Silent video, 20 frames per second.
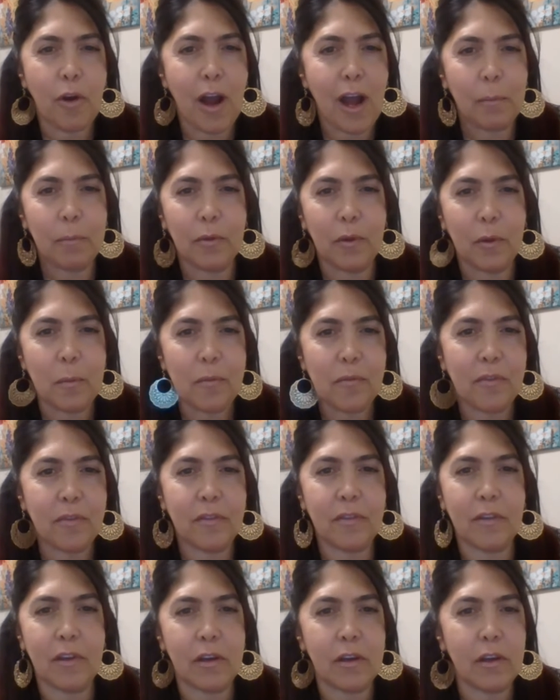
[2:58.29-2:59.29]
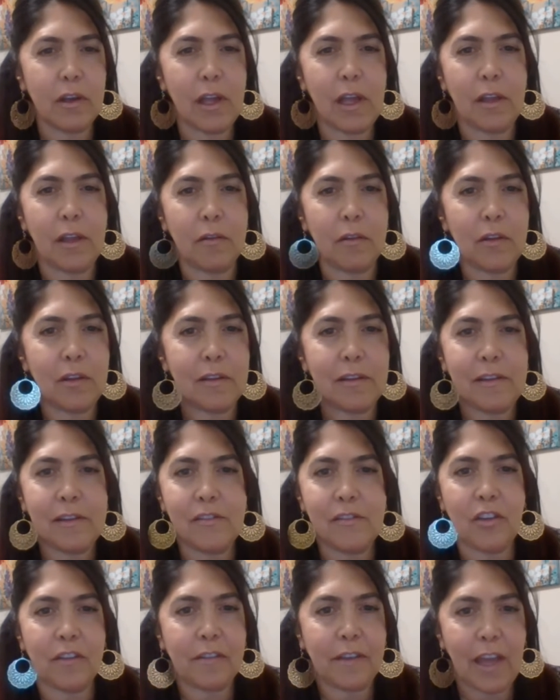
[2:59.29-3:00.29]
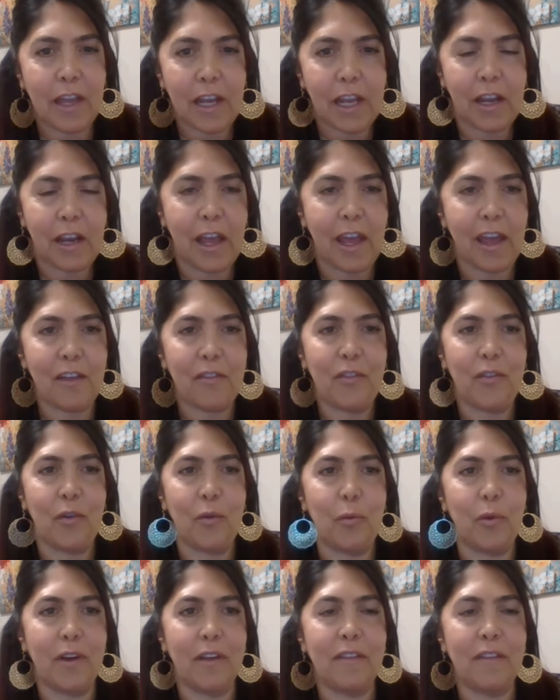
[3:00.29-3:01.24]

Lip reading: problems in just getting an answer